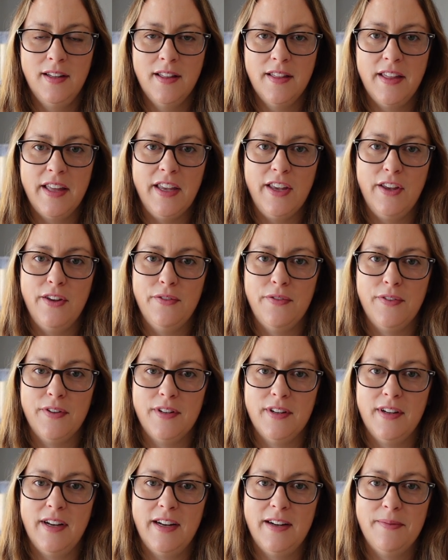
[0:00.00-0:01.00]
Thank you
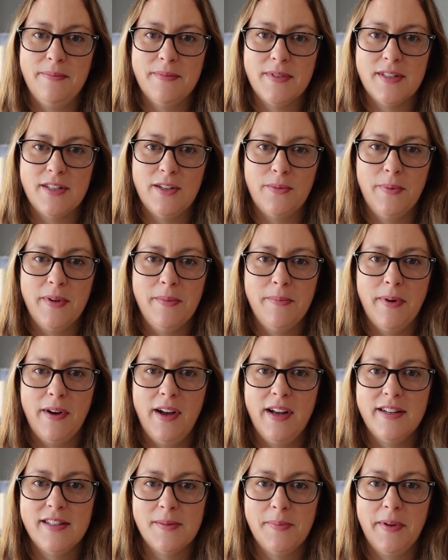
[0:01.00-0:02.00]
for stopping
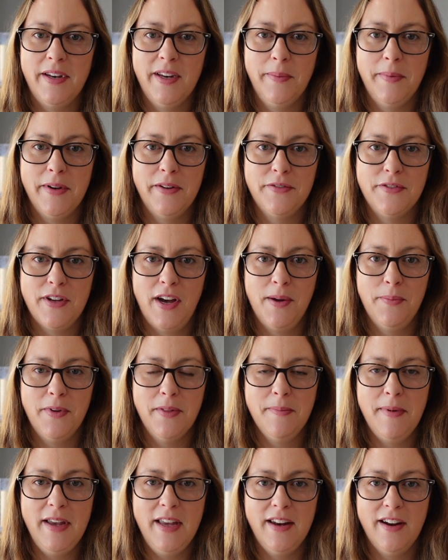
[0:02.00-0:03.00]
by and spending a bit of time
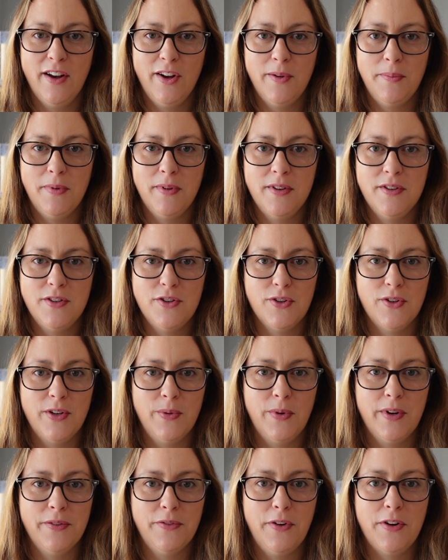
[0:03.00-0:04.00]
with me, and I hope you enjoy
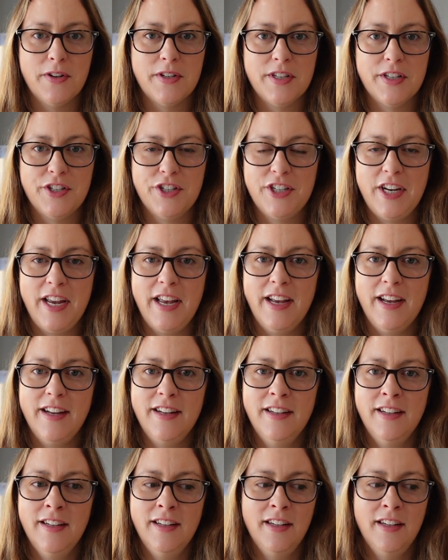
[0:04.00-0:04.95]
what I've got to share.